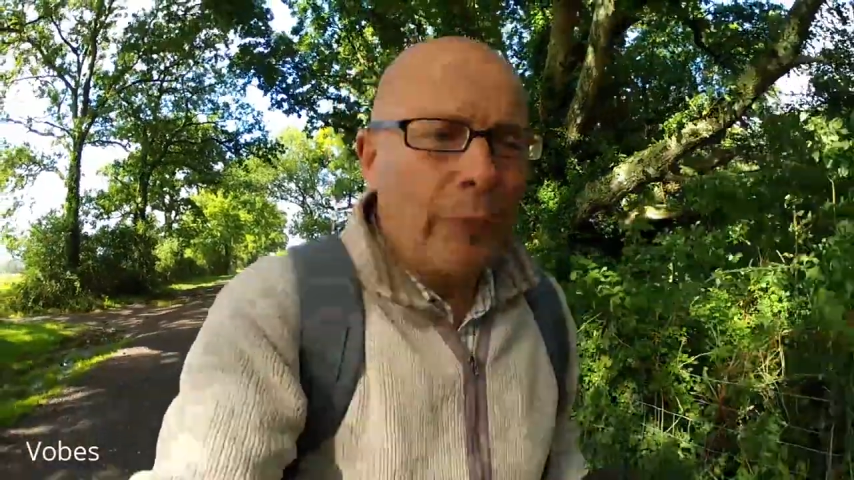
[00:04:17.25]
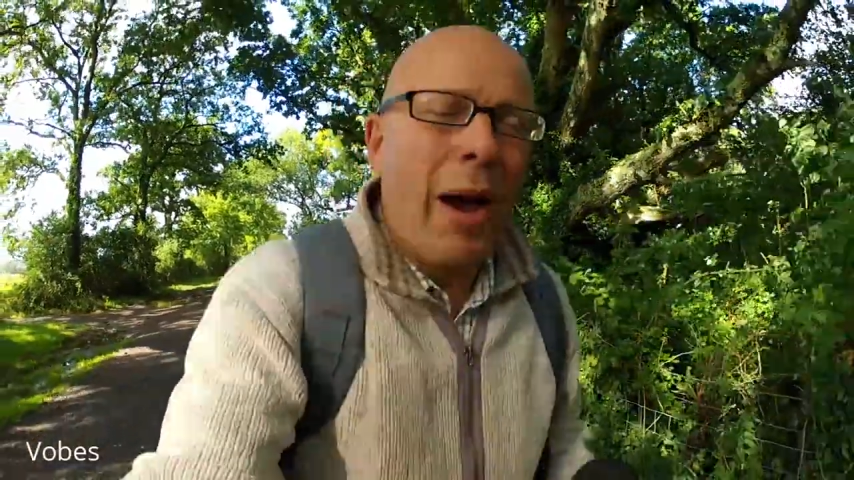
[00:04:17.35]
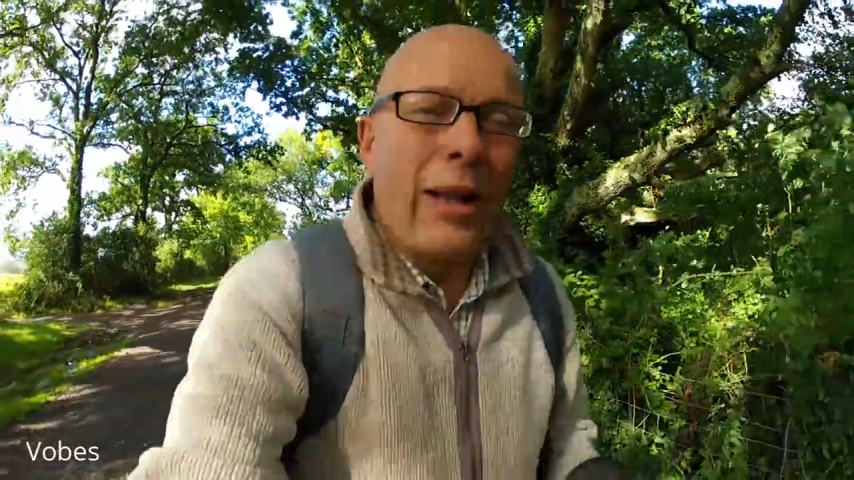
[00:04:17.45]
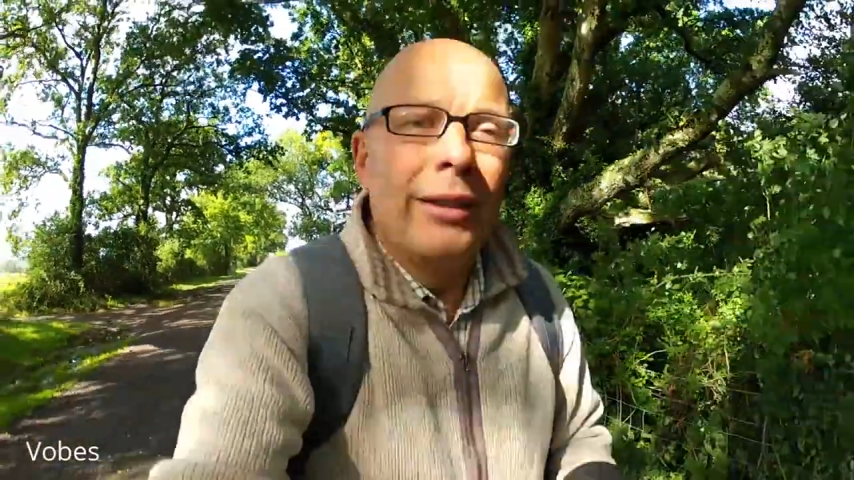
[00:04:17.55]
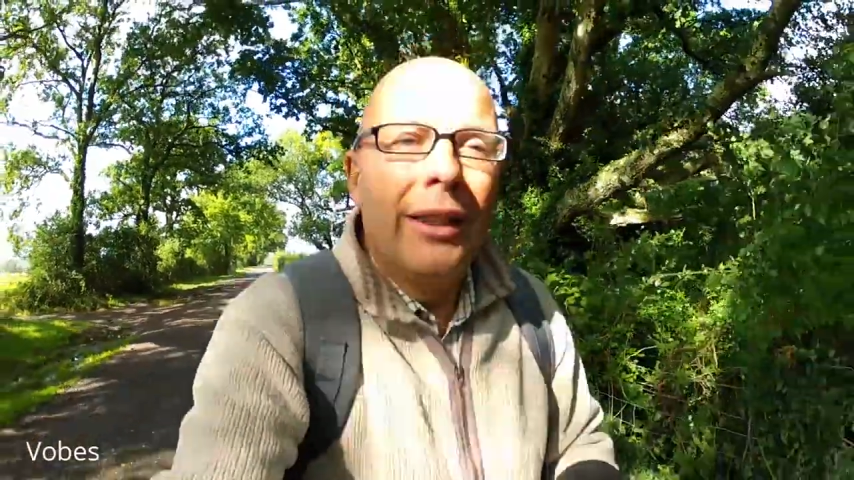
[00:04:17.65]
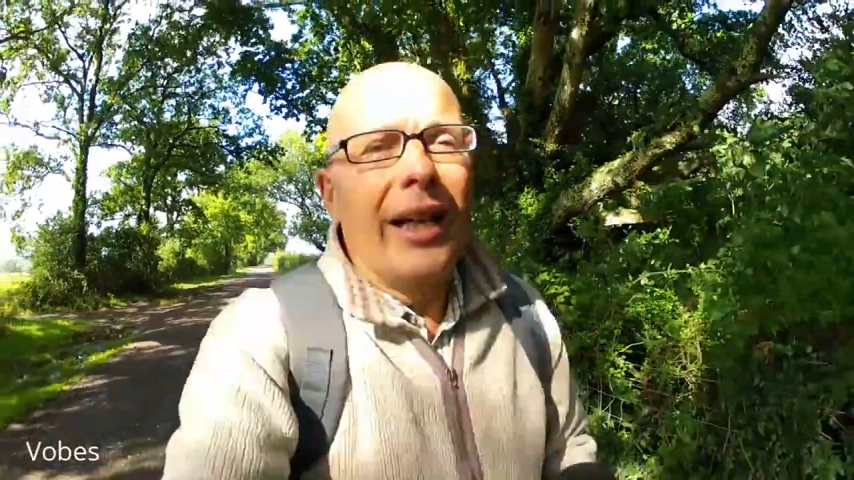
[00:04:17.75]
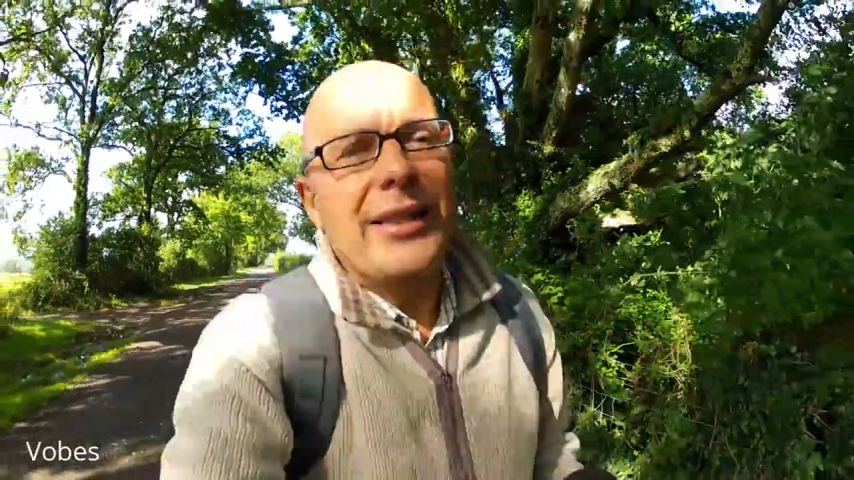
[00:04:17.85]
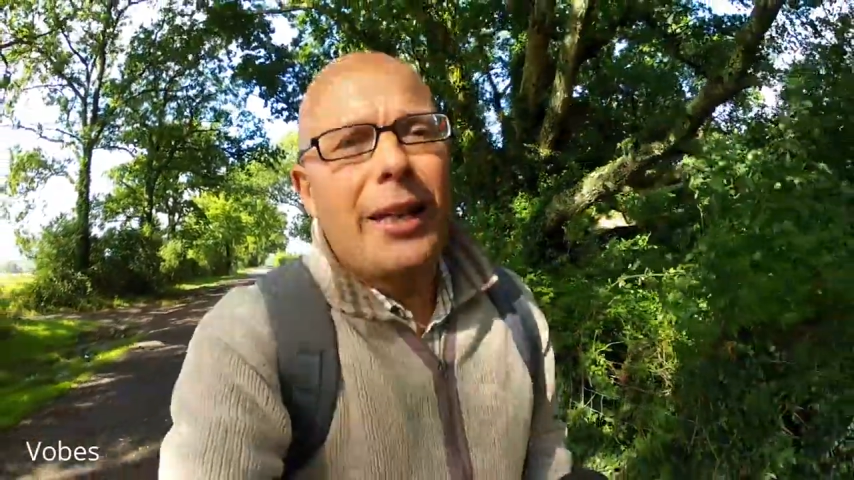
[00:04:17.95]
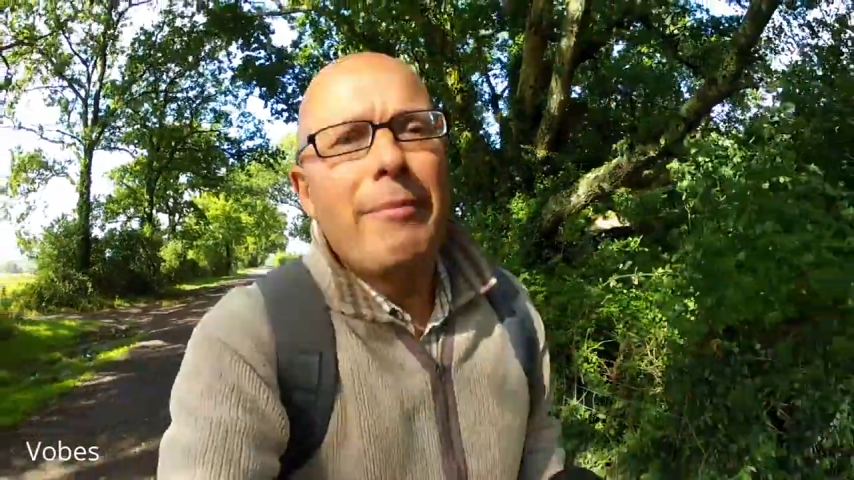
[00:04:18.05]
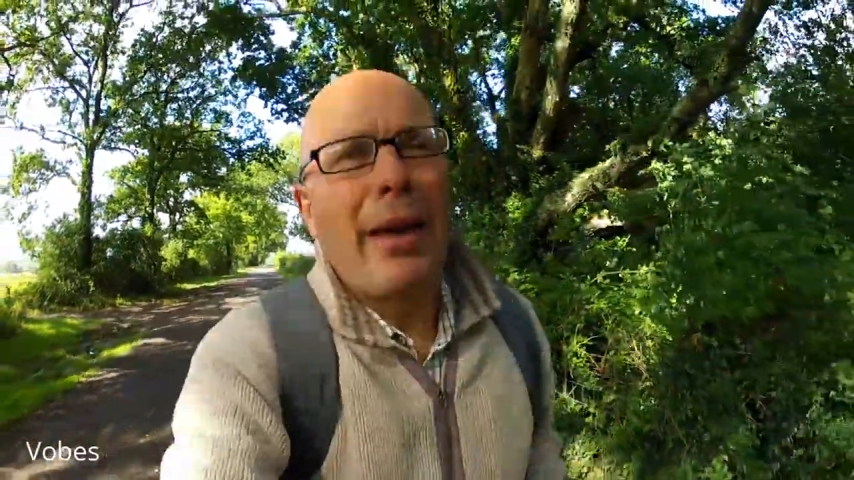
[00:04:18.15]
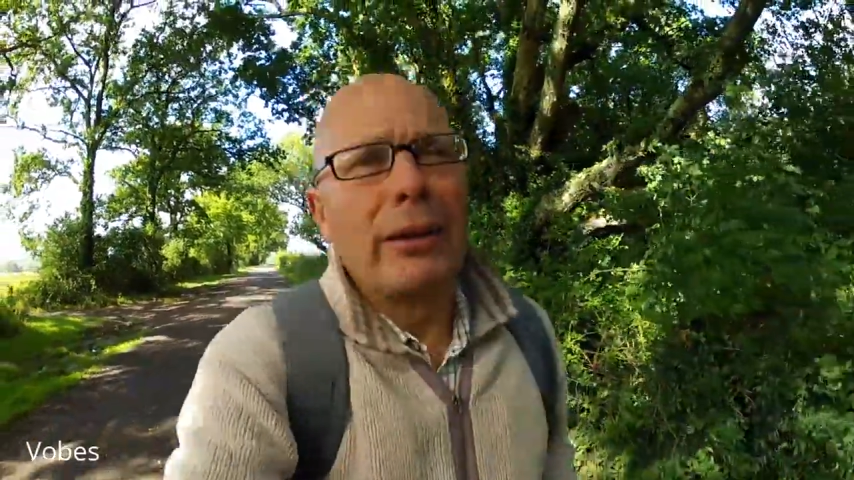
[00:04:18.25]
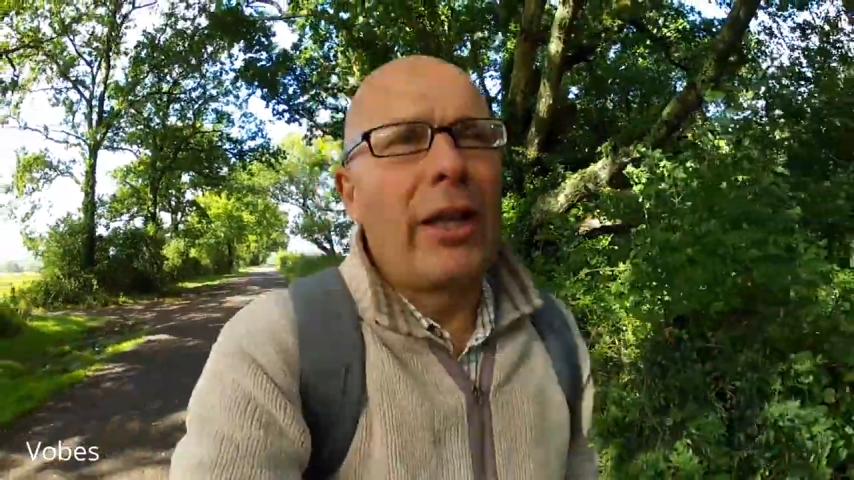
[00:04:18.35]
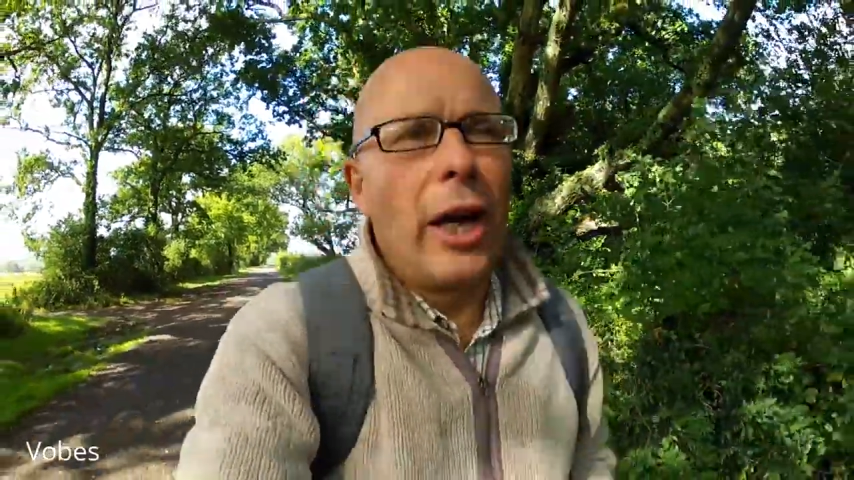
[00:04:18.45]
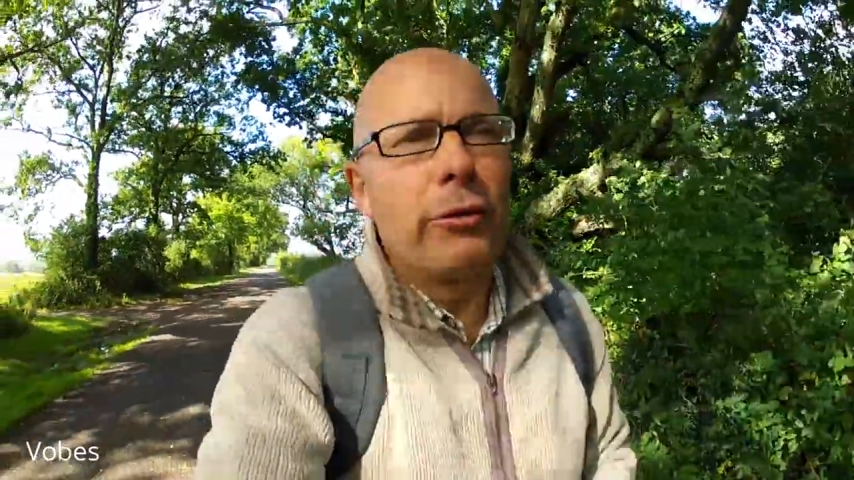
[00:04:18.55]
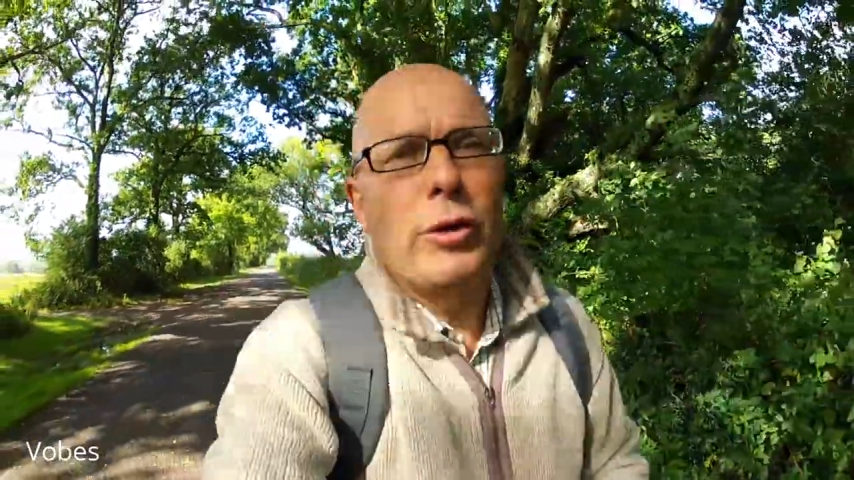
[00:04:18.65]
Well, I say mail
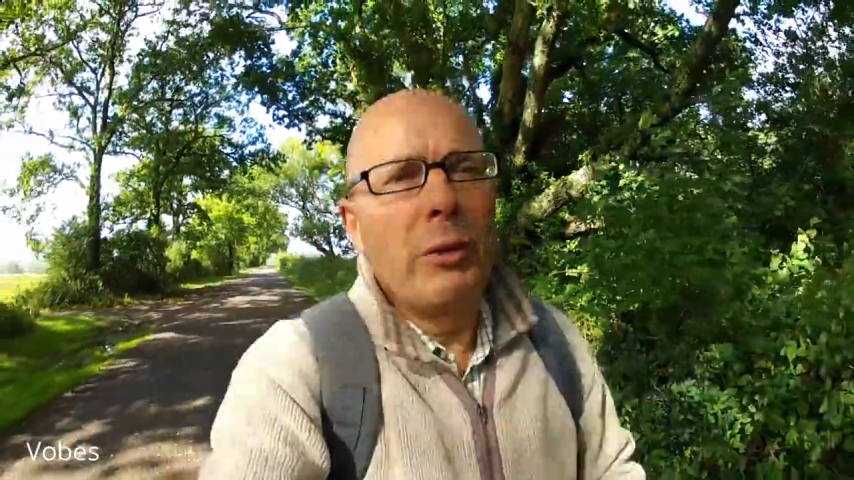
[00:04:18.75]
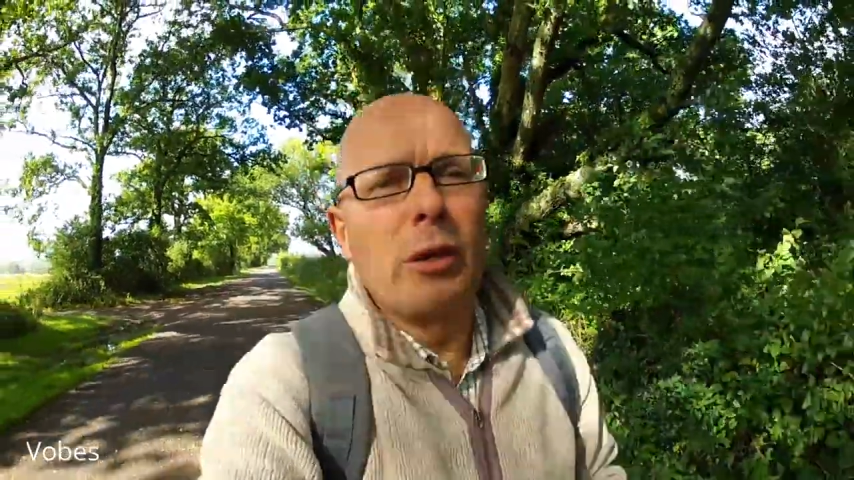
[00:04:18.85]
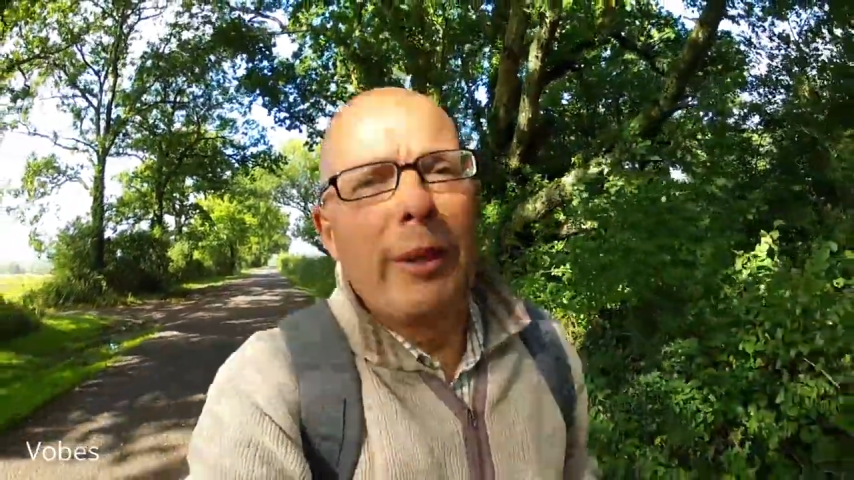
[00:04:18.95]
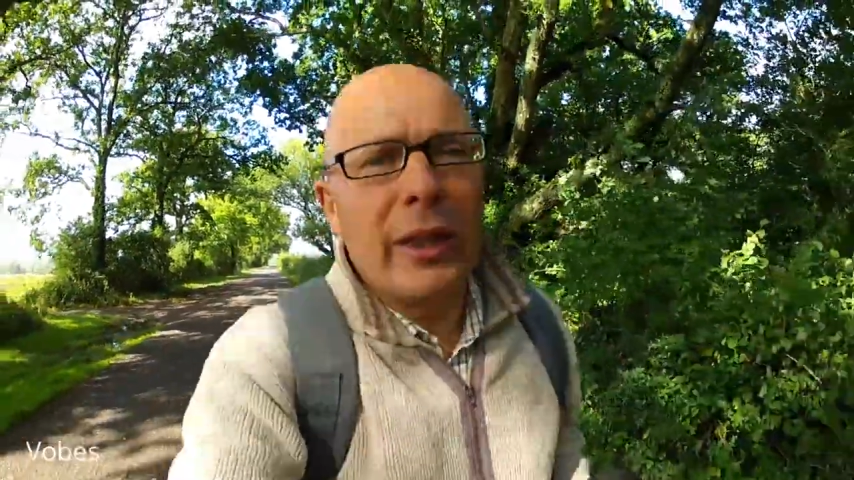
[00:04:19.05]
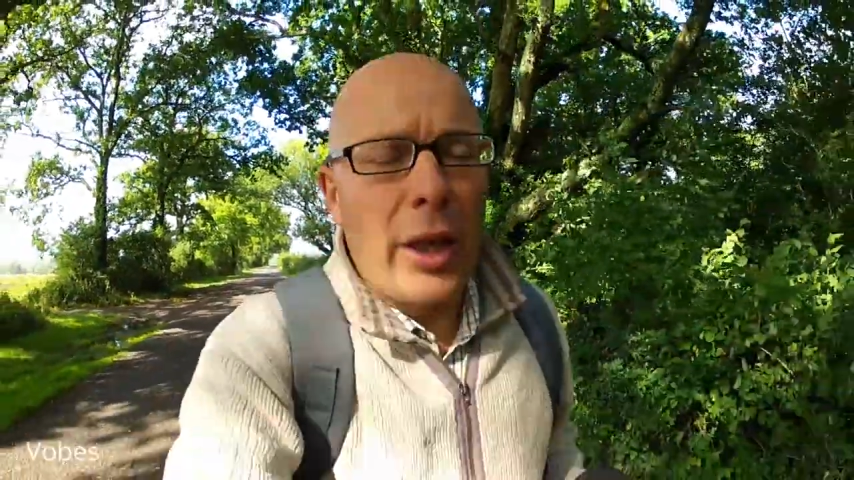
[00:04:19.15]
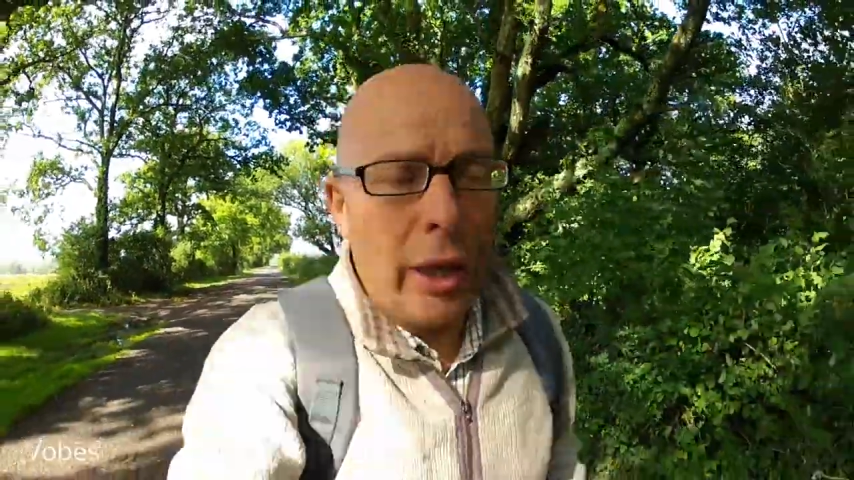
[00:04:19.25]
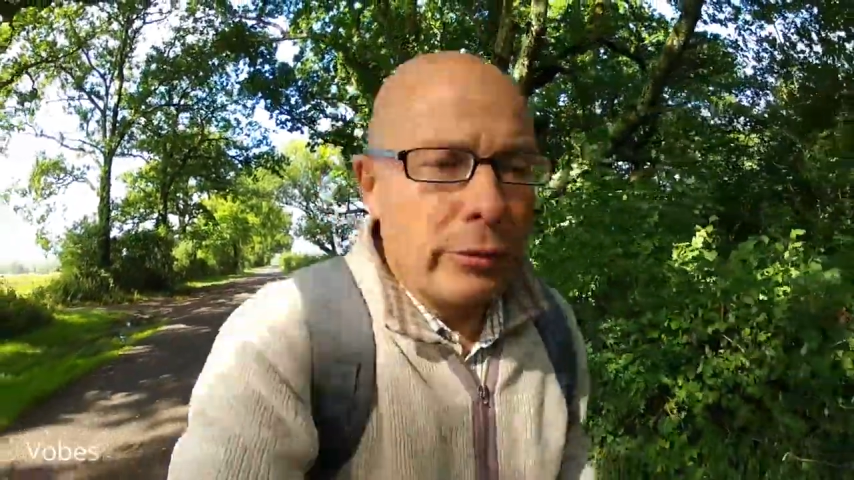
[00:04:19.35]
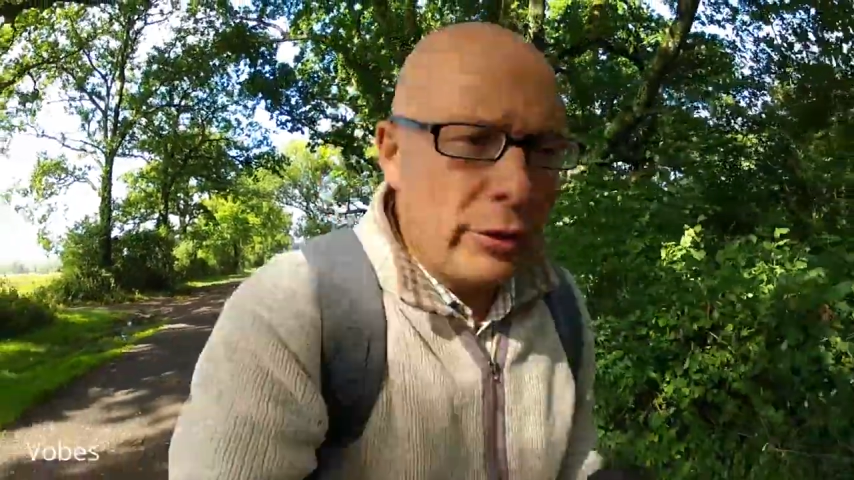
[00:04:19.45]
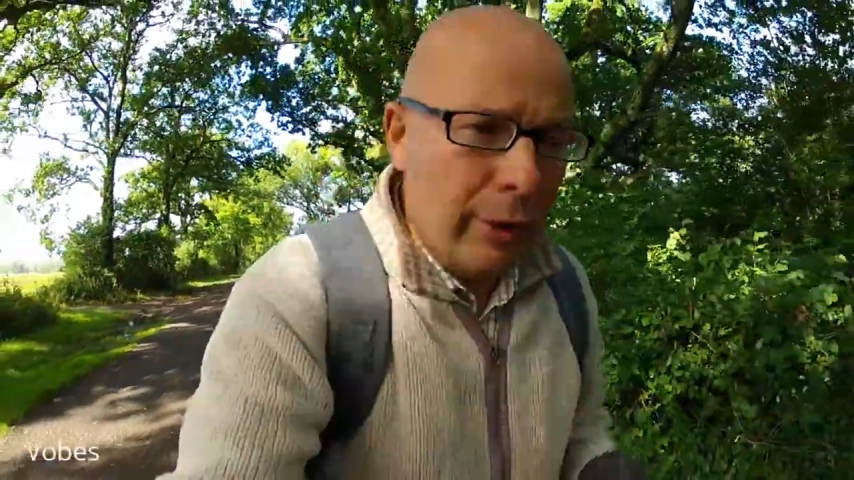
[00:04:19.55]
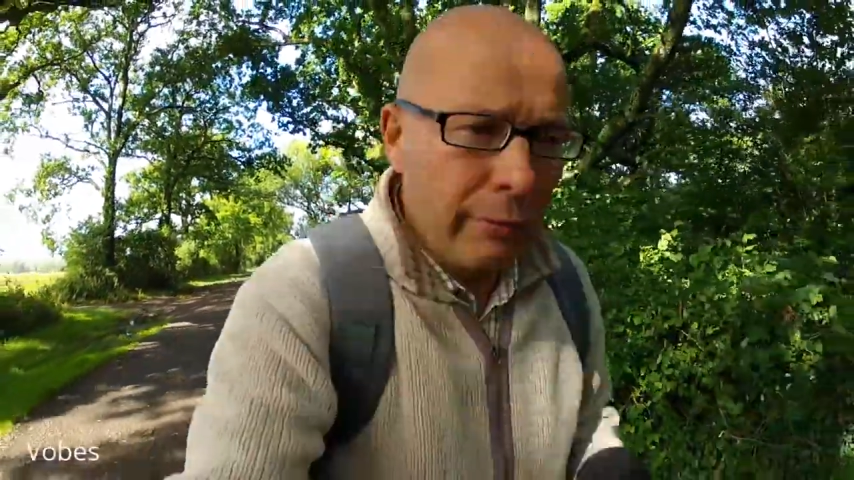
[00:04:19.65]
coach. It wouldn't have been a coach.